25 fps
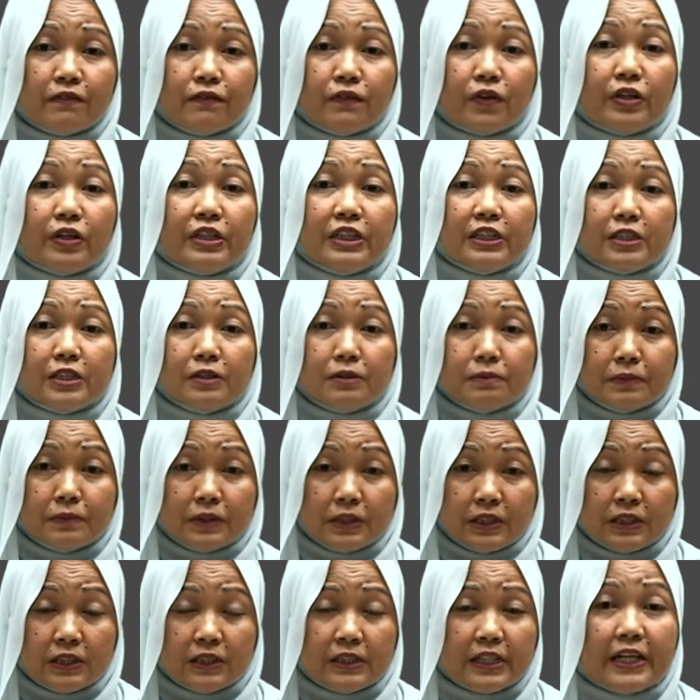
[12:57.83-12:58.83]
for heritage
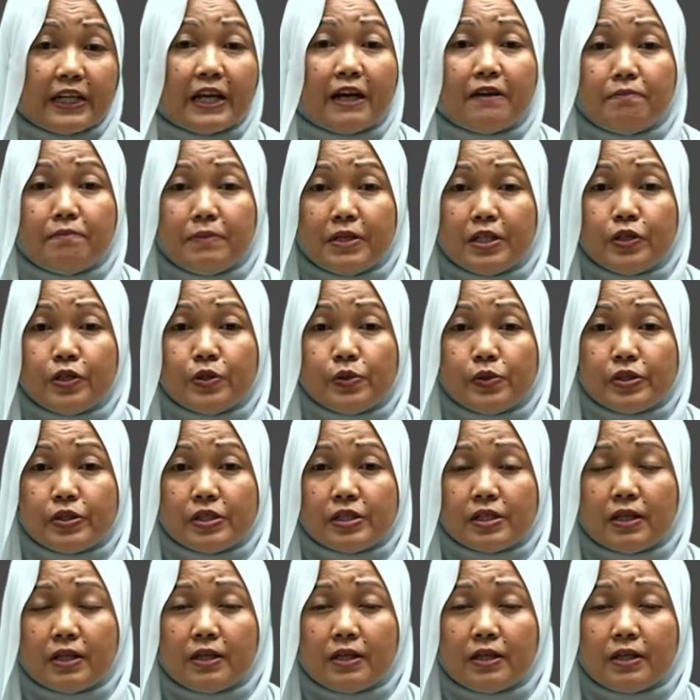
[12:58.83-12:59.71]
building that have been used